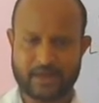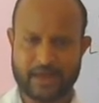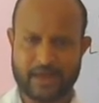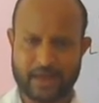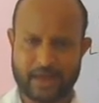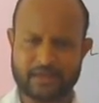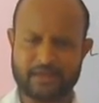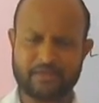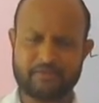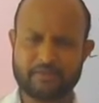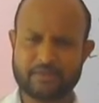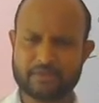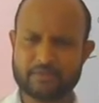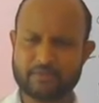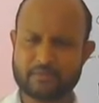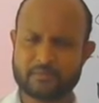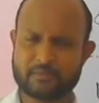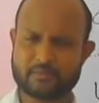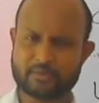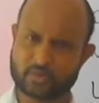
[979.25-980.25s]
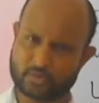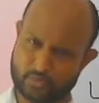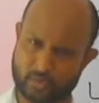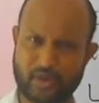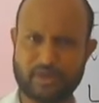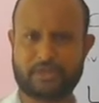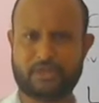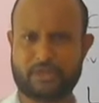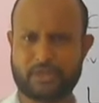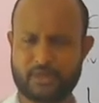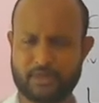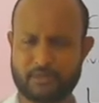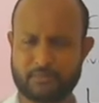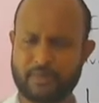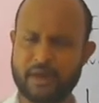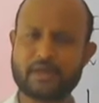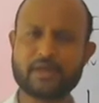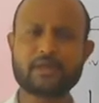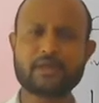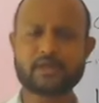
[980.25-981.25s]
and even sweat
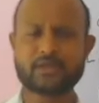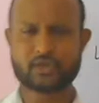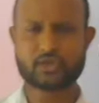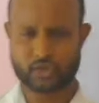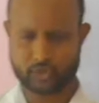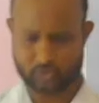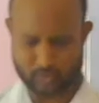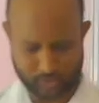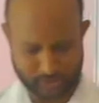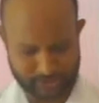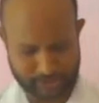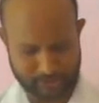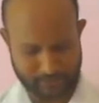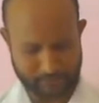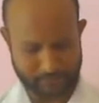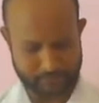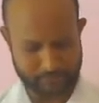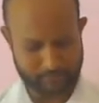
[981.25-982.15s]
by sweating.